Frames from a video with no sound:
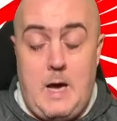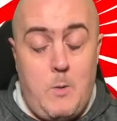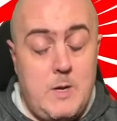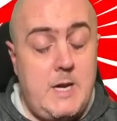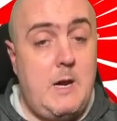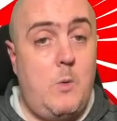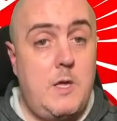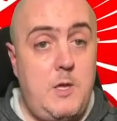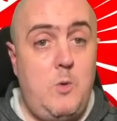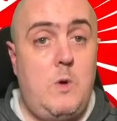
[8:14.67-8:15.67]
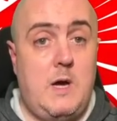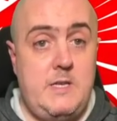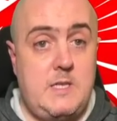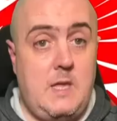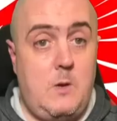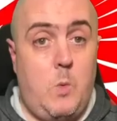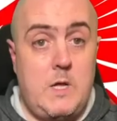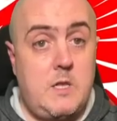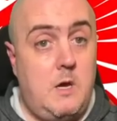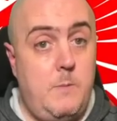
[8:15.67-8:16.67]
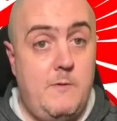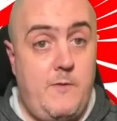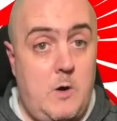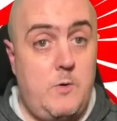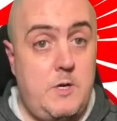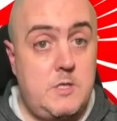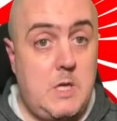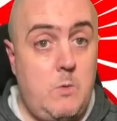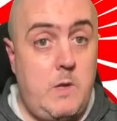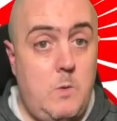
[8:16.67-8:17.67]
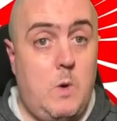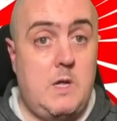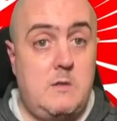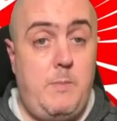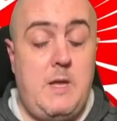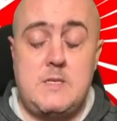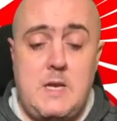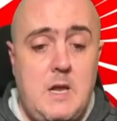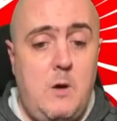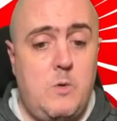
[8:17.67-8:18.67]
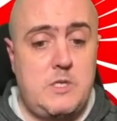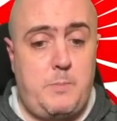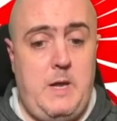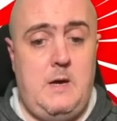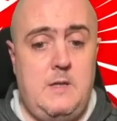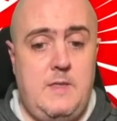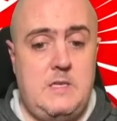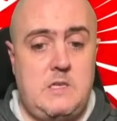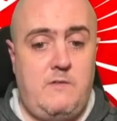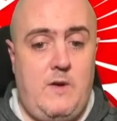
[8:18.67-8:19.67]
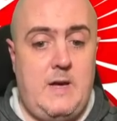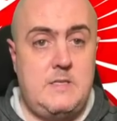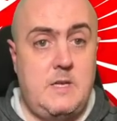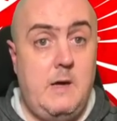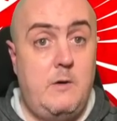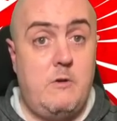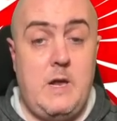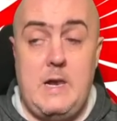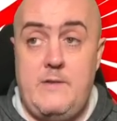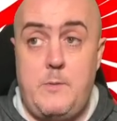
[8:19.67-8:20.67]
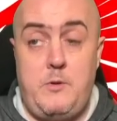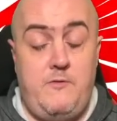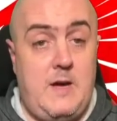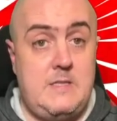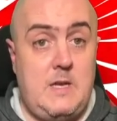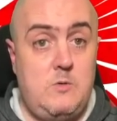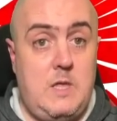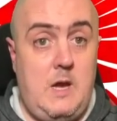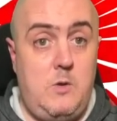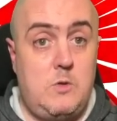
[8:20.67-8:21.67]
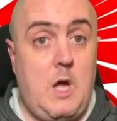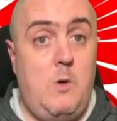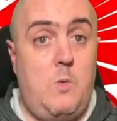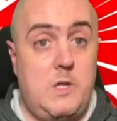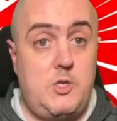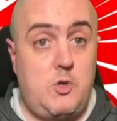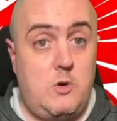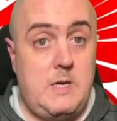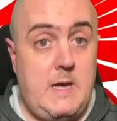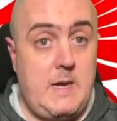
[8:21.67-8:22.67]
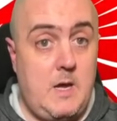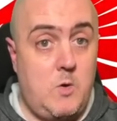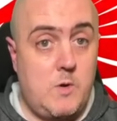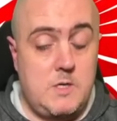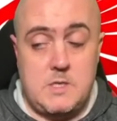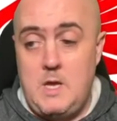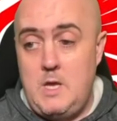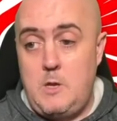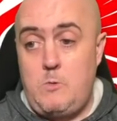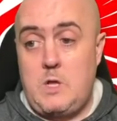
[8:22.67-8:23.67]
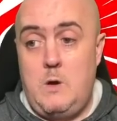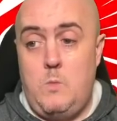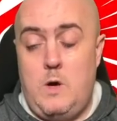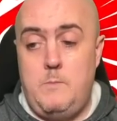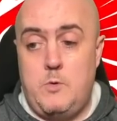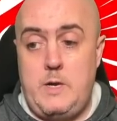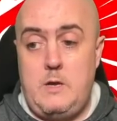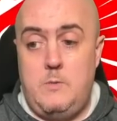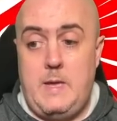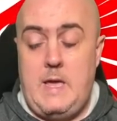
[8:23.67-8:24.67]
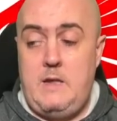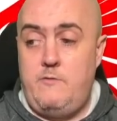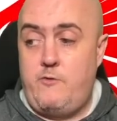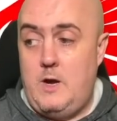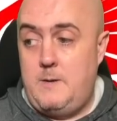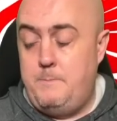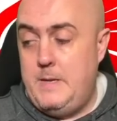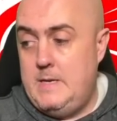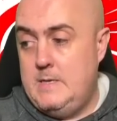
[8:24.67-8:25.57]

I want to know what you guys think. What type of owners do you want? Because I know we're split on this as fans. I know there are a lot of Liverpool fans out there who don't want sugar daddy owners, who don't want money coming in from